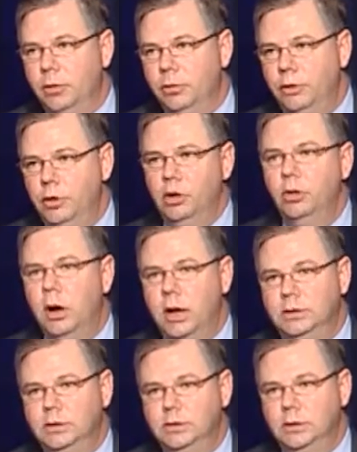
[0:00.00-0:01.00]
the
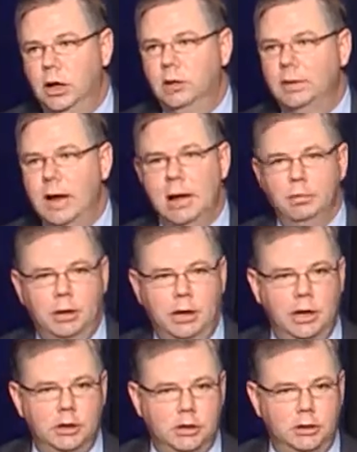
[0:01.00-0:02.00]
nuances of an
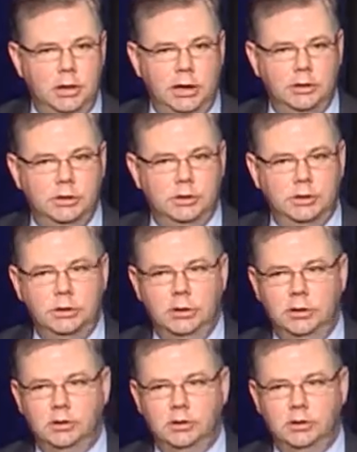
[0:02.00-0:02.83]
application, not just